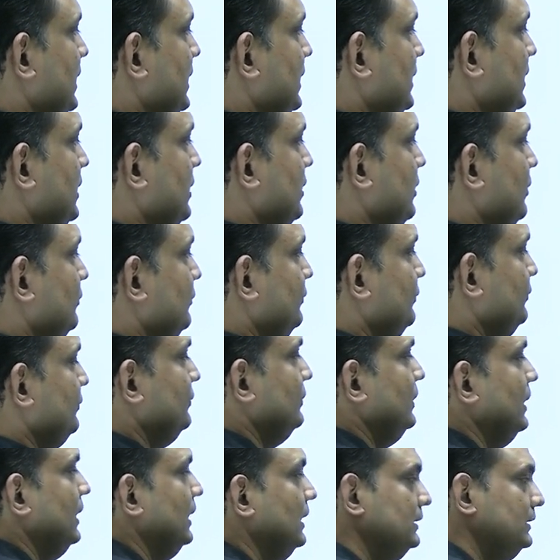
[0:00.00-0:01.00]
area of
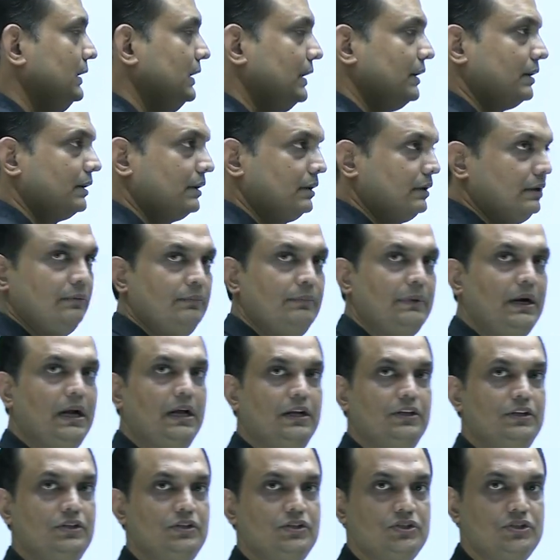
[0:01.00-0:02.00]
other
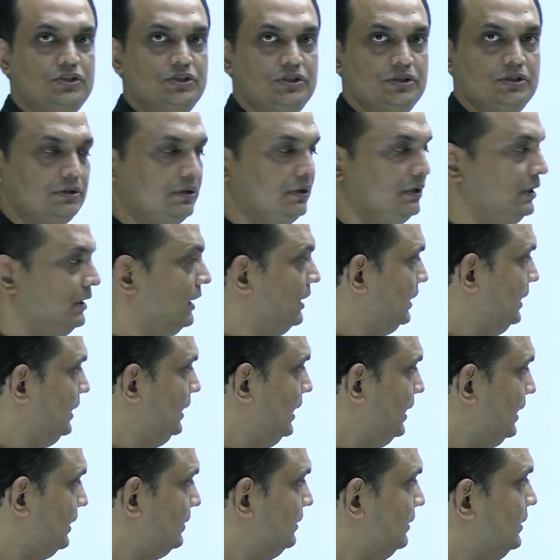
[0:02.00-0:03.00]
branch.
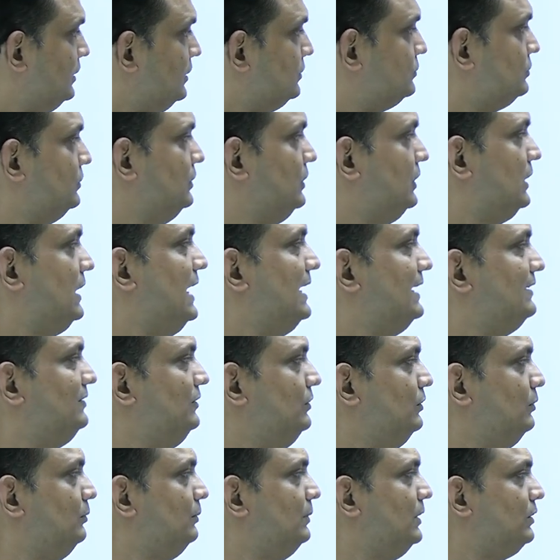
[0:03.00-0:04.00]
Clear? So the
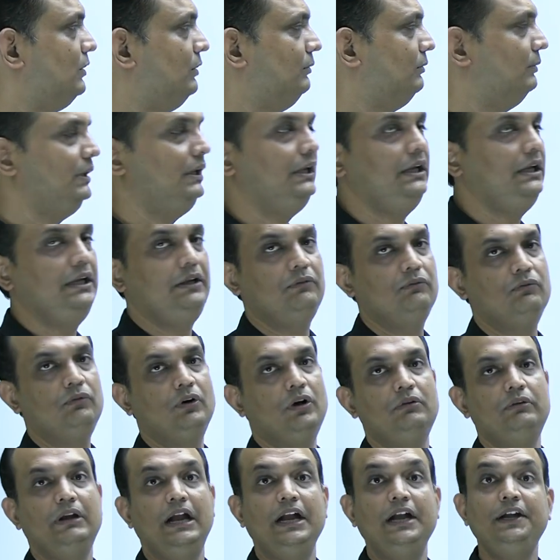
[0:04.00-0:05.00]
carcinoma commonly
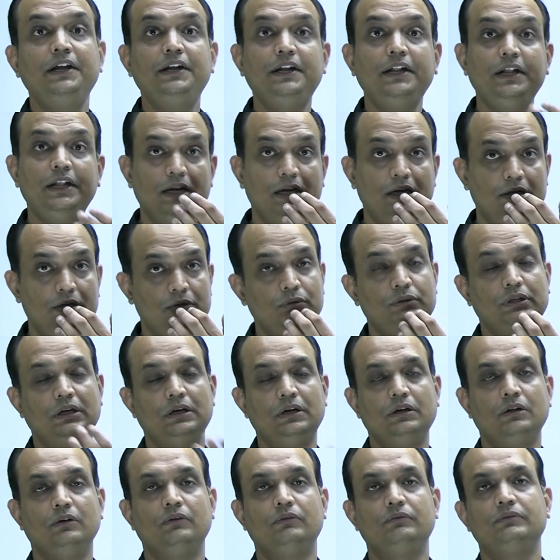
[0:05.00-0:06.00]
involve anterior
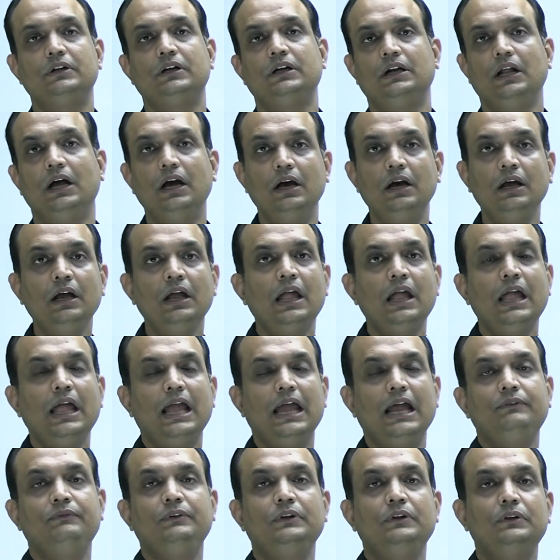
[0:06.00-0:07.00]
two-thirds of the tongue,
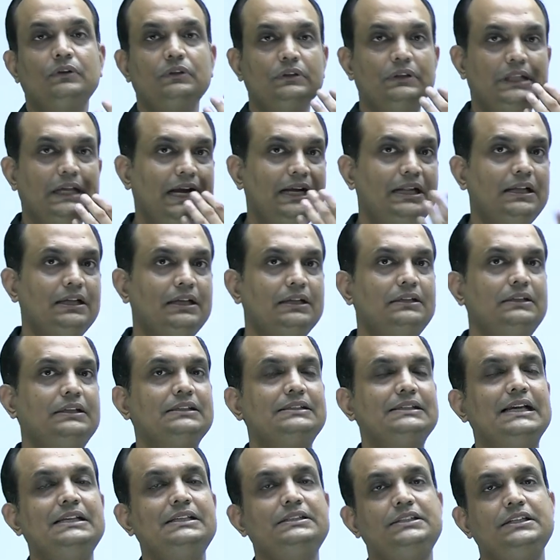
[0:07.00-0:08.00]
and we know that the
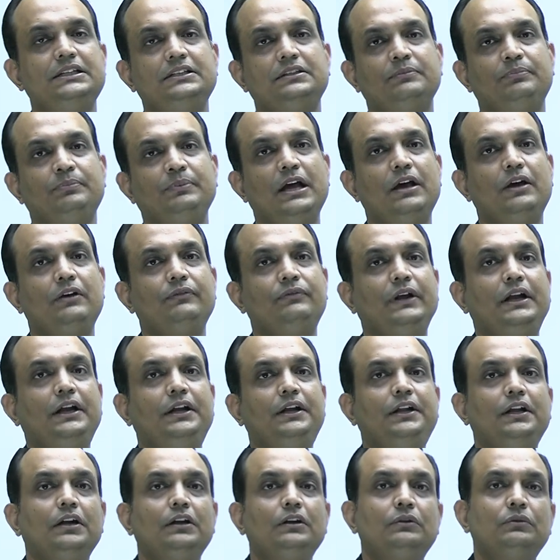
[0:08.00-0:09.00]
sensory supply of
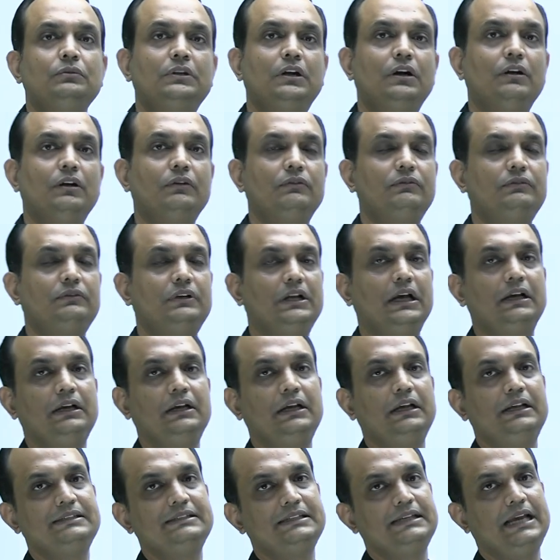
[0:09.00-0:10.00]
anterior two-thirds of
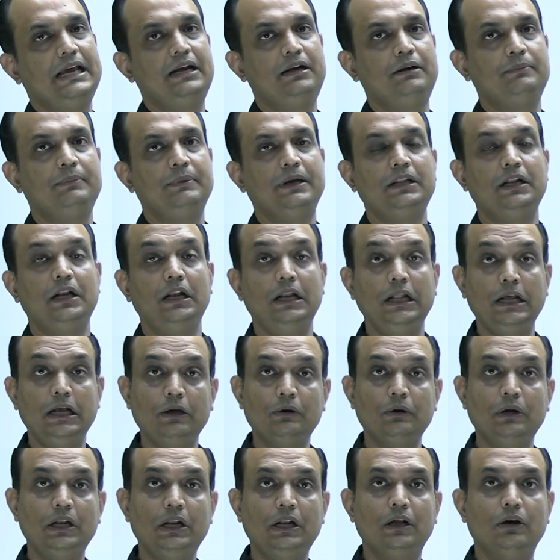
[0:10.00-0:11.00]
tongue is carried by the
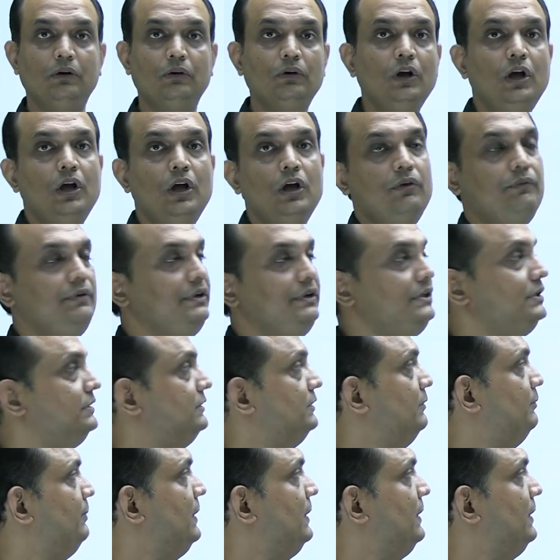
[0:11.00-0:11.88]
lingual nerve, which is a